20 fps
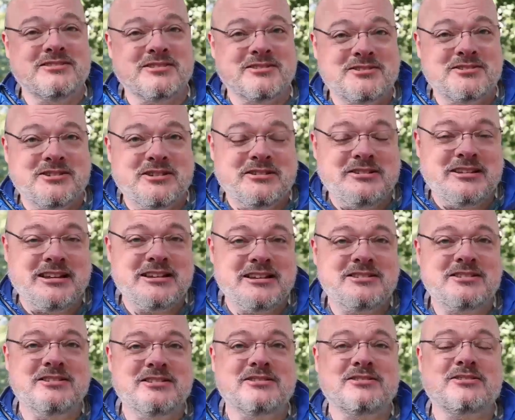It's not
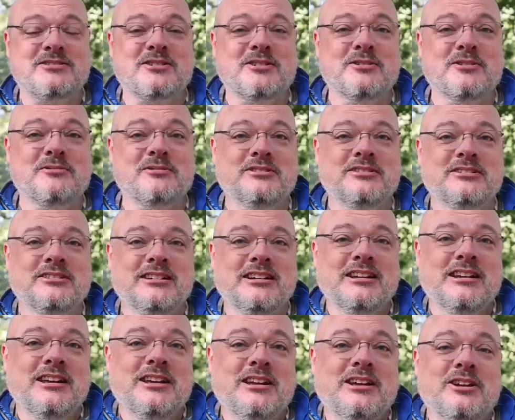licensed to go and
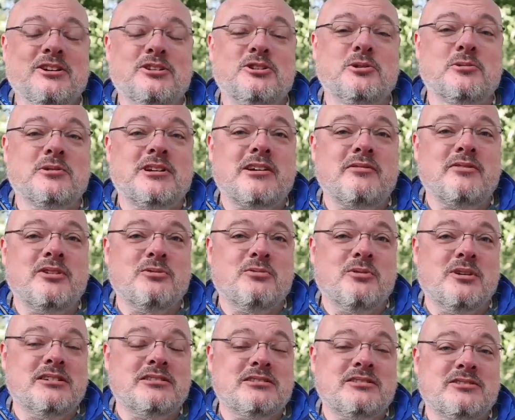do whatever you
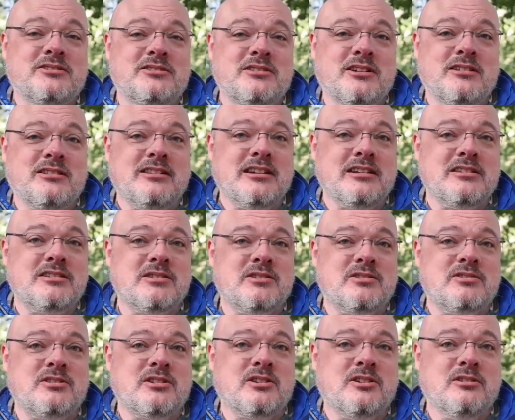want. It's not
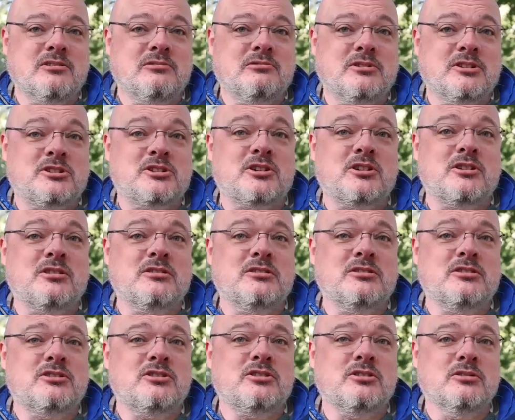licensed to go and
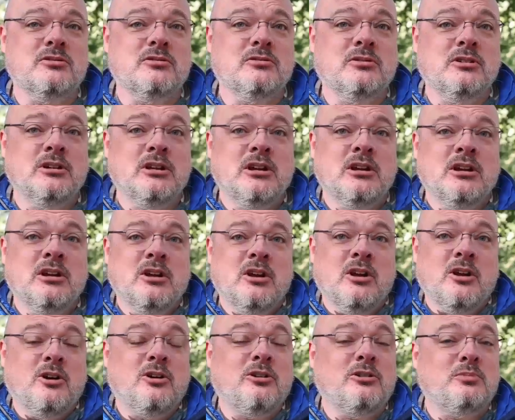return to
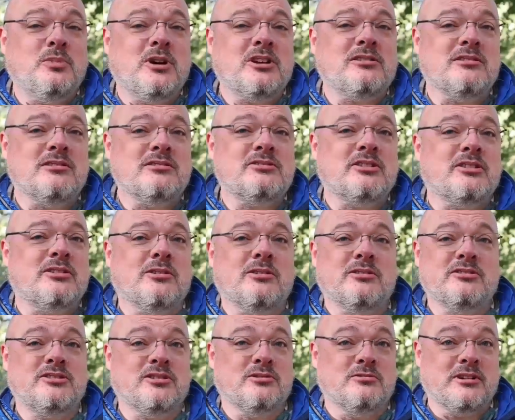old models that
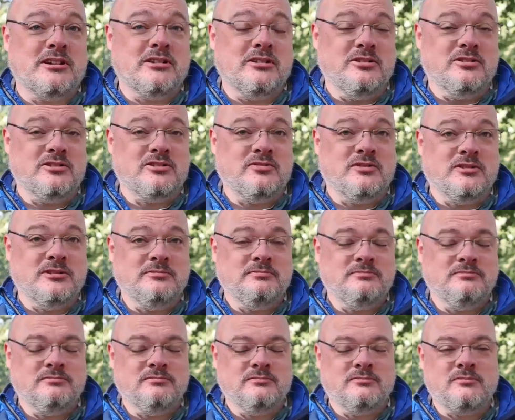also weren't useful,
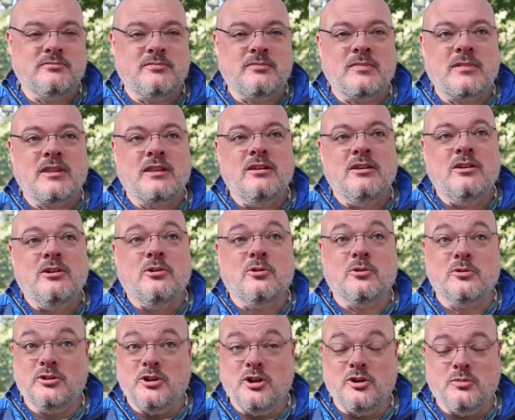
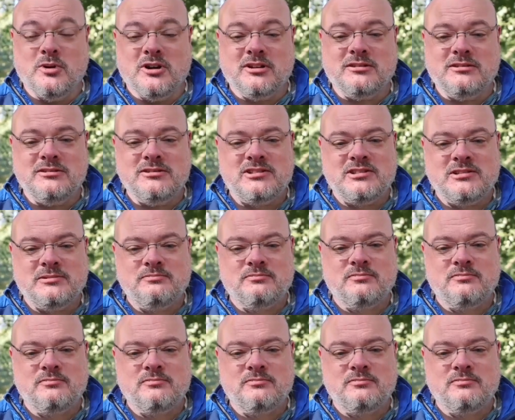or no models.